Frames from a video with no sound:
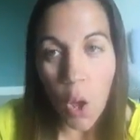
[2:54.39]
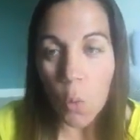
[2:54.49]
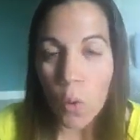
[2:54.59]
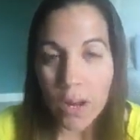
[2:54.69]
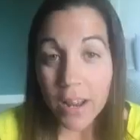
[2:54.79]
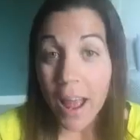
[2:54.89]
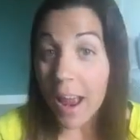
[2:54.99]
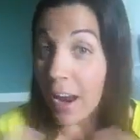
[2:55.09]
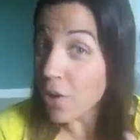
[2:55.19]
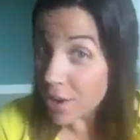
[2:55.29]
When
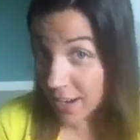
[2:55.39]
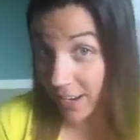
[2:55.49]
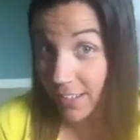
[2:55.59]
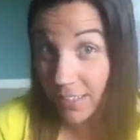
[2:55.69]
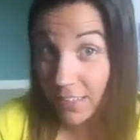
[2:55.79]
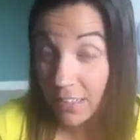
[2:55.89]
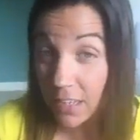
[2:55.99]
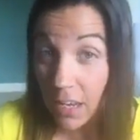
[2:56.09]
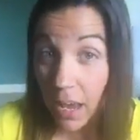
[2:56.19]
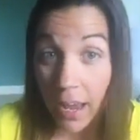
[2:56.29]
arrogance
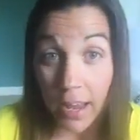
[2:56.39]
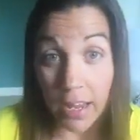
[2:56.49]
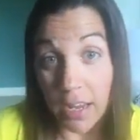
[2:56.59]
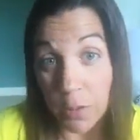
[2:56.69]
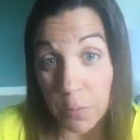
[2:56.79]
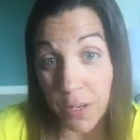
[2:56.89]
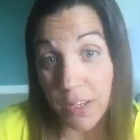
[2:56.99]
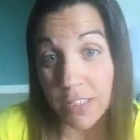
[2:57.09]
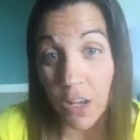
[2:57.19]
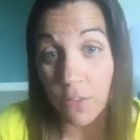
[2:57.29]
and being
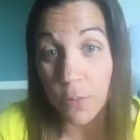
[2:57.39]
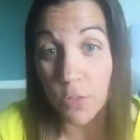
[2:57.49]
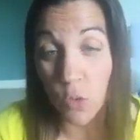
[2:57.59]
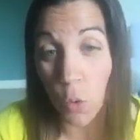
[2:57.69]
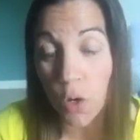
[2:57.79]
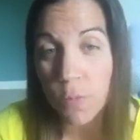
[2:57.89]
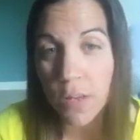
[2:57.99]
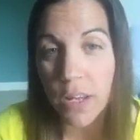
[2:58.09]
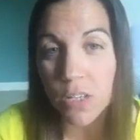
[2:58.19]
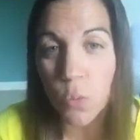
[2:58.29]
self-absorbed
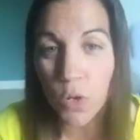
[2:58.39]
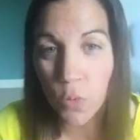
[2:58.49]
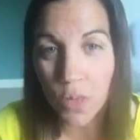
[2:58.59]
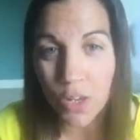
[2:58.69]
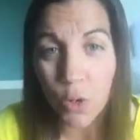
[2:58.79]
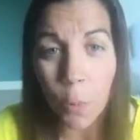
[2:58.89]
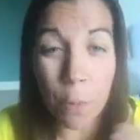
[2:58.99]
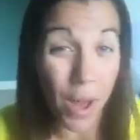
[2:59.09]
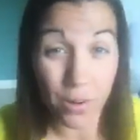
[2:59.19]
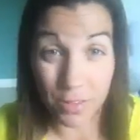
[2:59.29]
is when you think you're
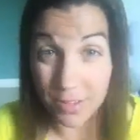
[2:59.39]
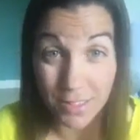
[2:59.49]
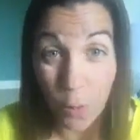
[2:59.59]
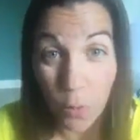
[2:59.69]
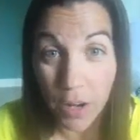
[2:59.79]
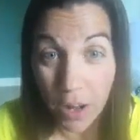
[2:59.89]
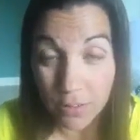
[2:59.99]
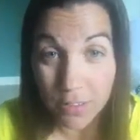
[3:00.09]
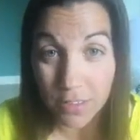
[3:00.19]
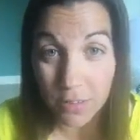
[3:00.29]
better than someone
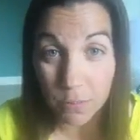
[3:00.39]
else.